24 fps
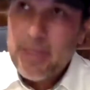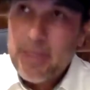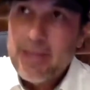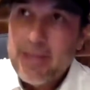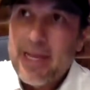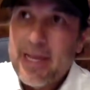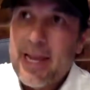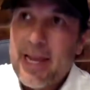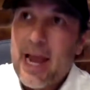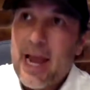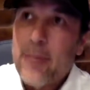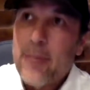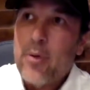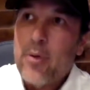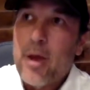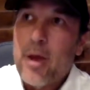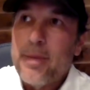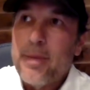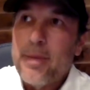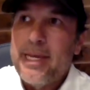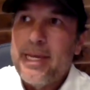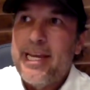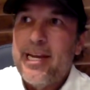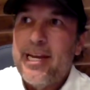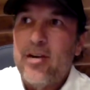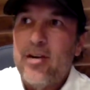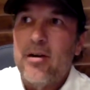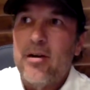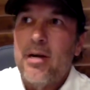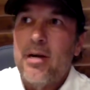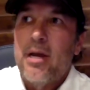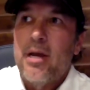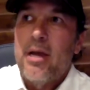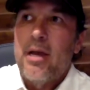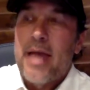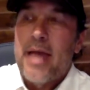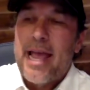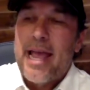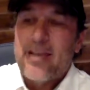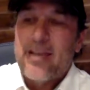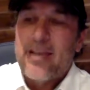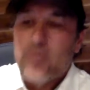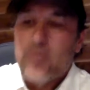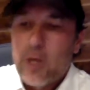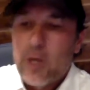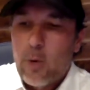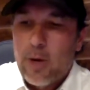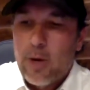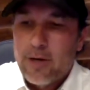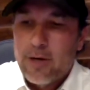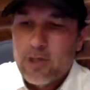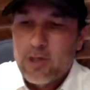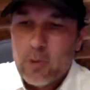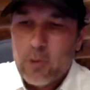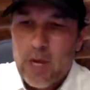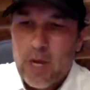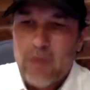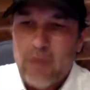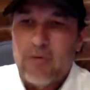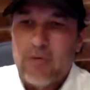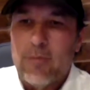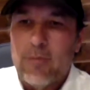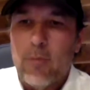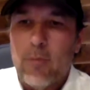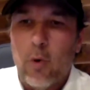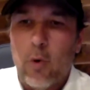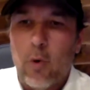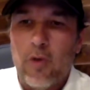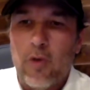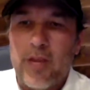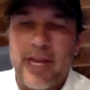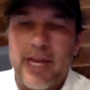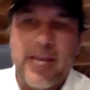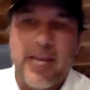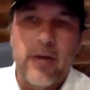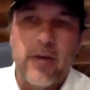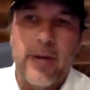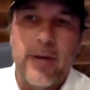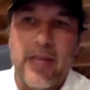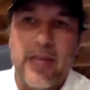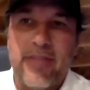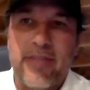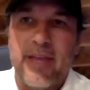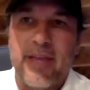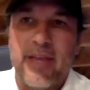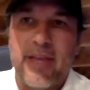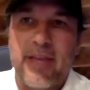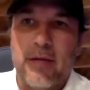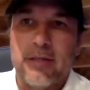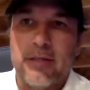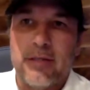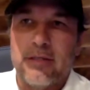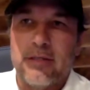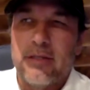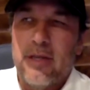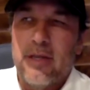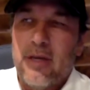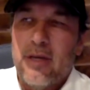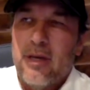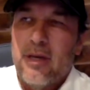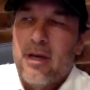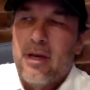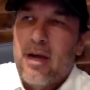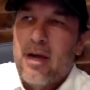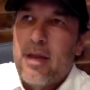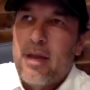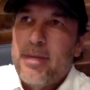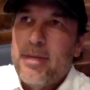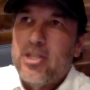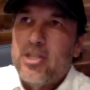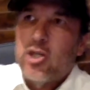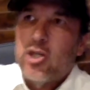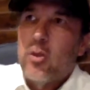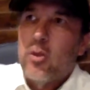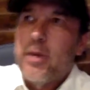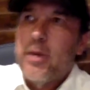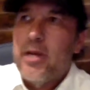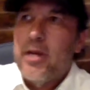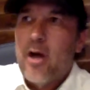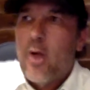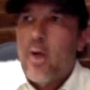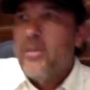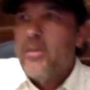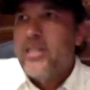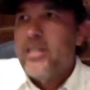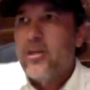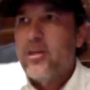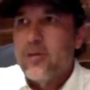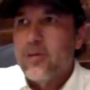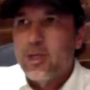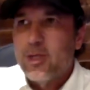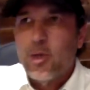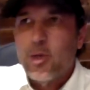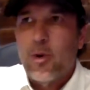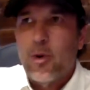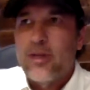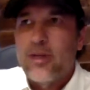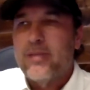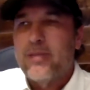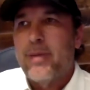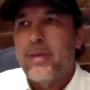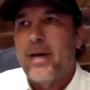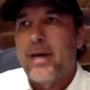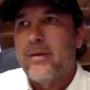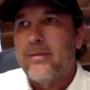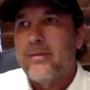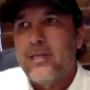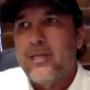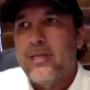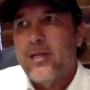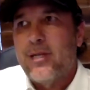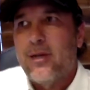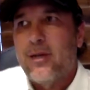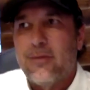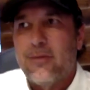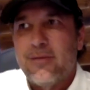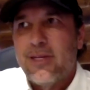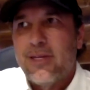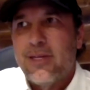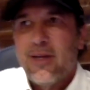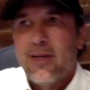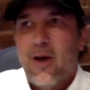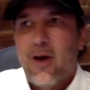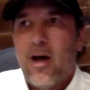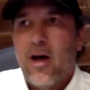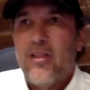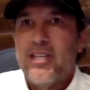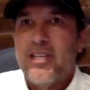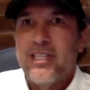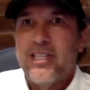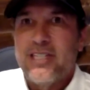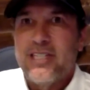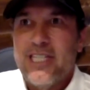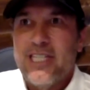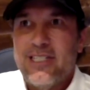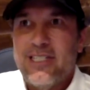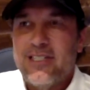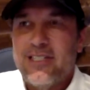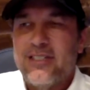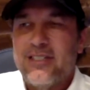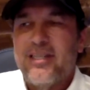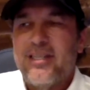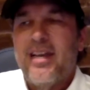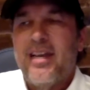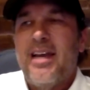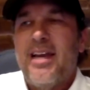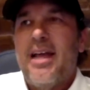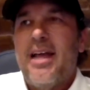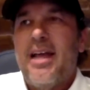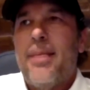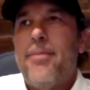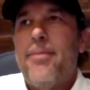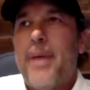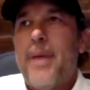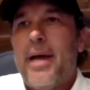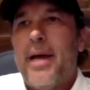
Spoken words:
that I probably hear as we go out and travel more than I hear anything else. I mean, sure, we always hear the stories about, all the diseases. But